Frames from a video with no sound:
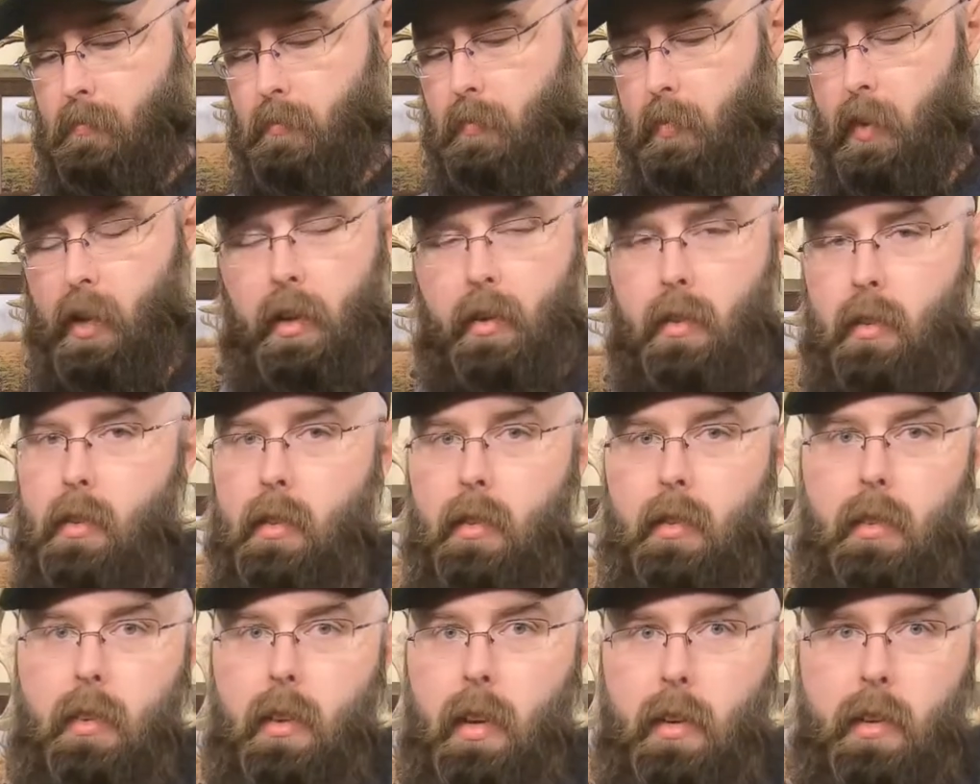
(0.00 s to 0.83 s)
it,
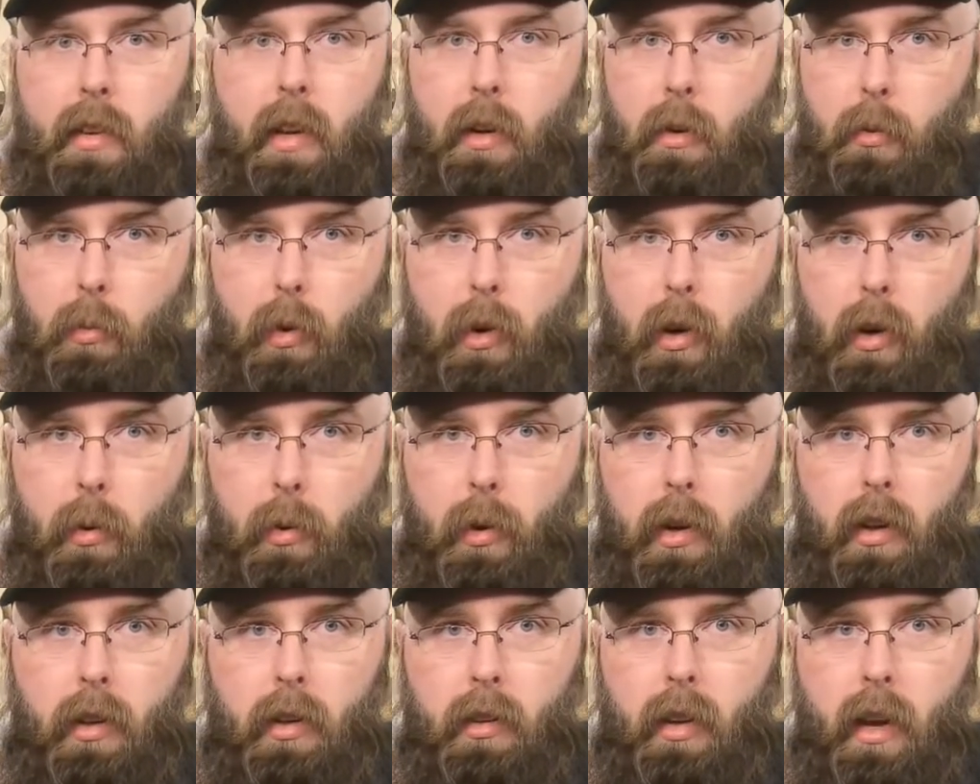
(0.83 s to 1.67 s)
it didn't work
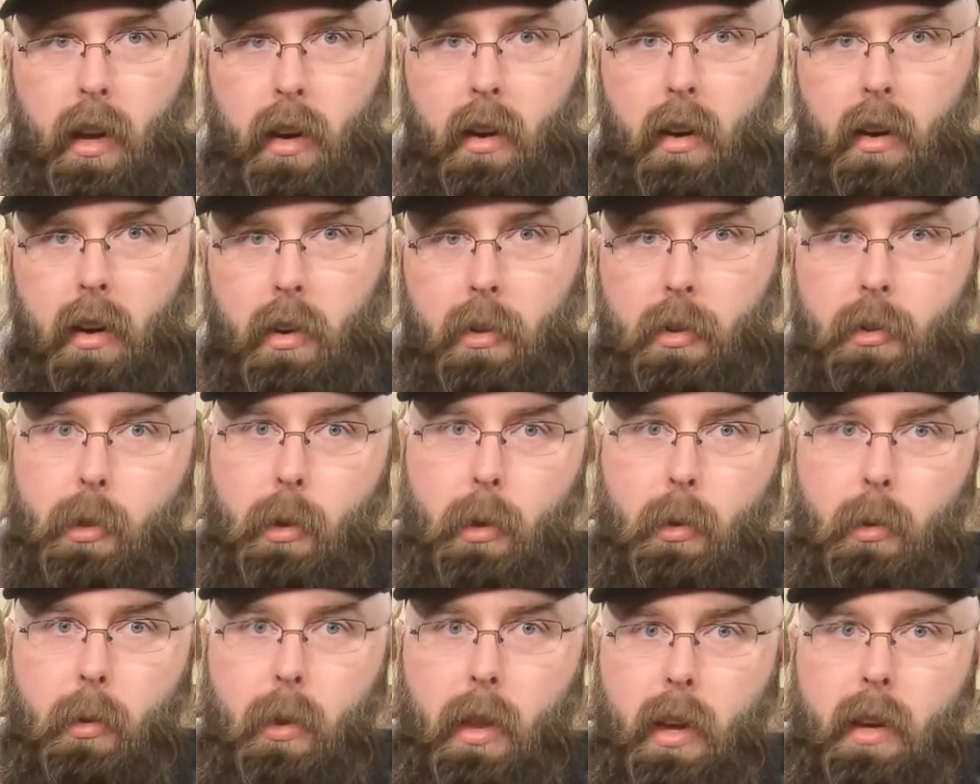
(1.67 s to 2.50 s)
well at all.
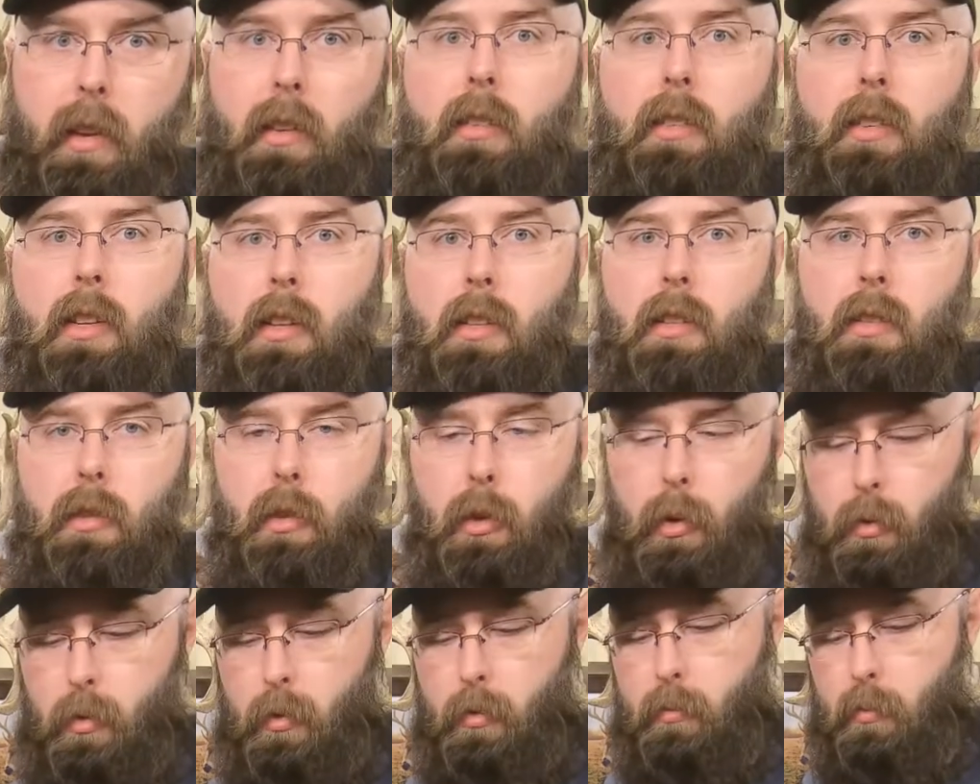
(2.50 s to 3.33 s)
So they just
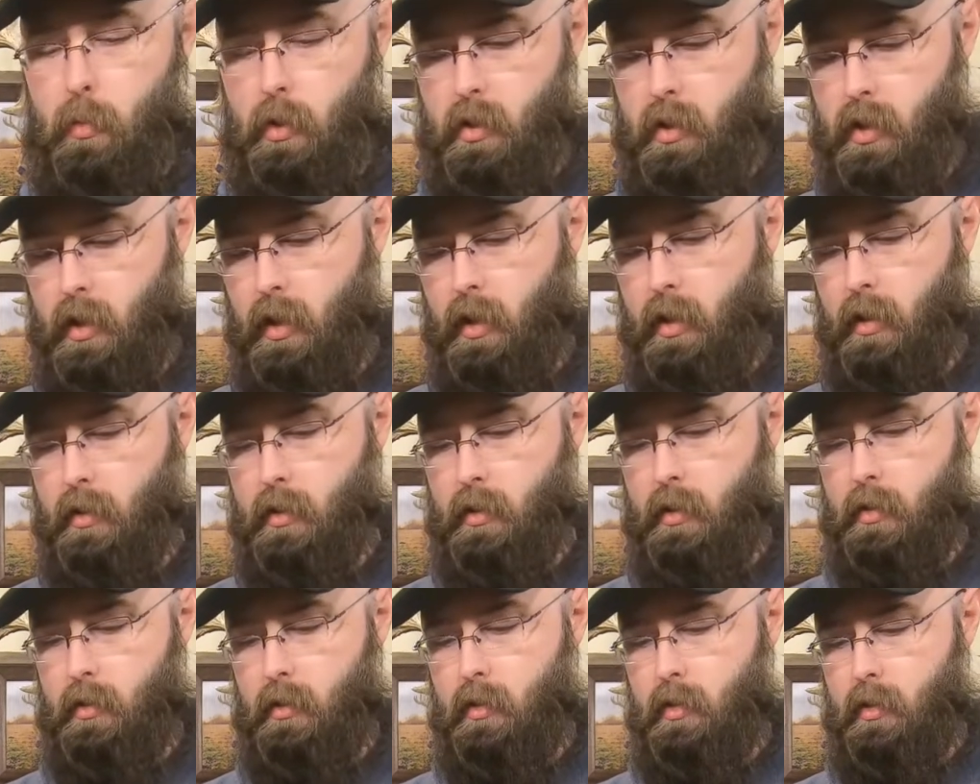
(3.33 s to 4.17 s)
sold
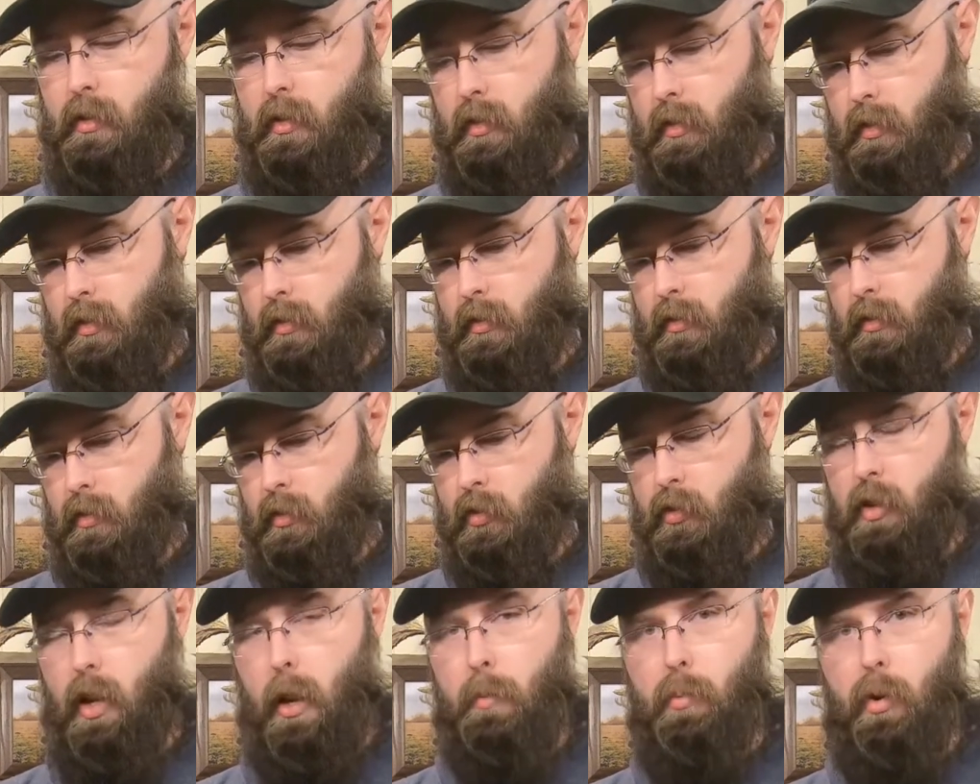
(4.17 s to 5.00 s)
machines
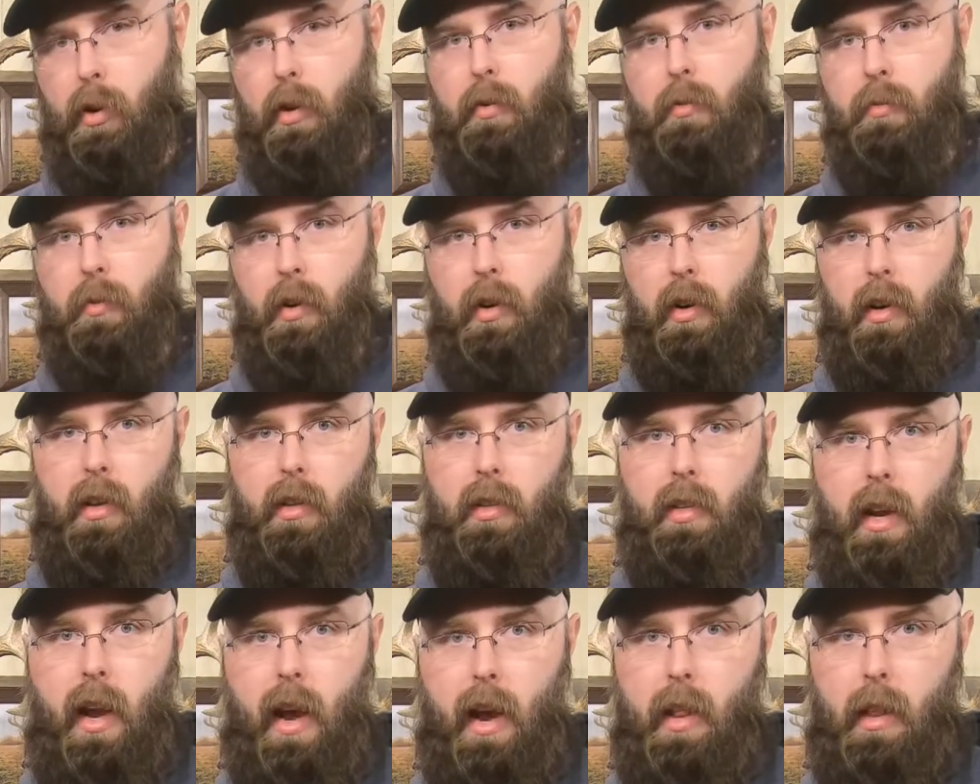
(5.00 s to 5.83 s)
separate for
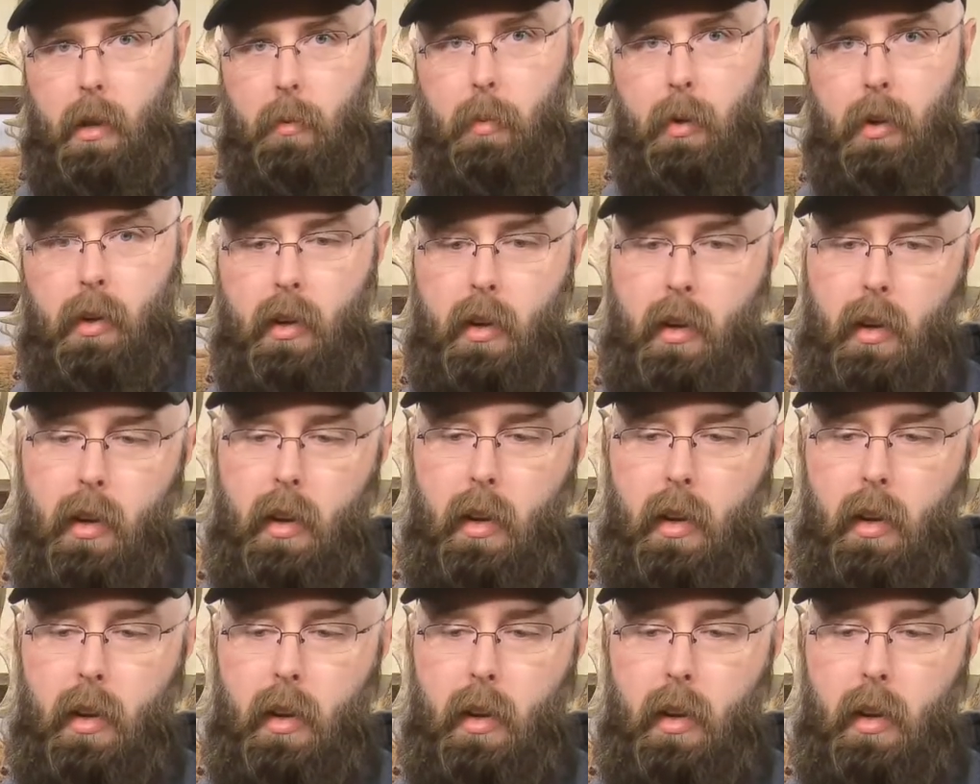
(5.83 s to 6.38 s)
each caliber.